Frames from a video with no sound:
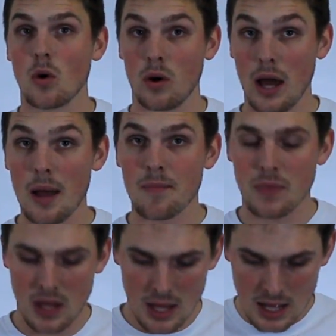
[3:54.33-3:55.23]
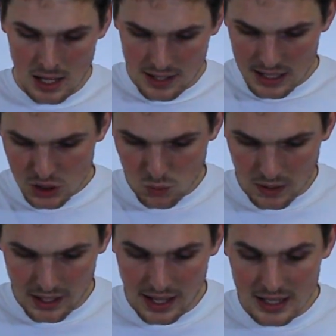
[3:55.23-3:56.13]
Okay? Next
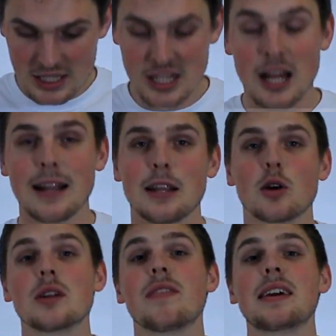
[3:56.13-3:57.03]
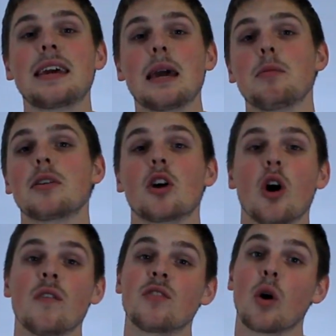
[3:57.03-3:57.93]
one is learn vocabulary
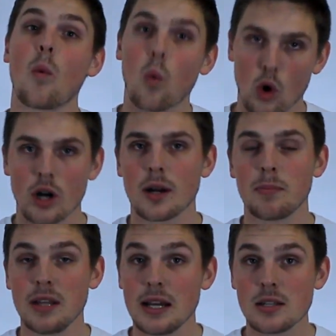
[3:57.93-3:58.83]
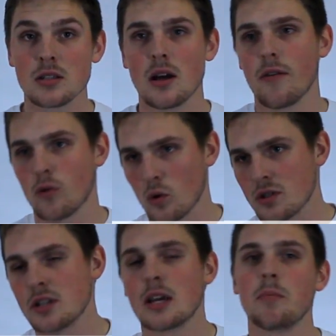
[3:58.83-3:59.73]
of your workplace. Of
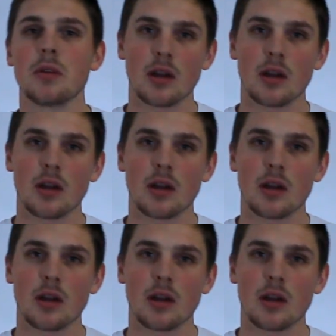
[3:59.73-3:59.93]
course, it can be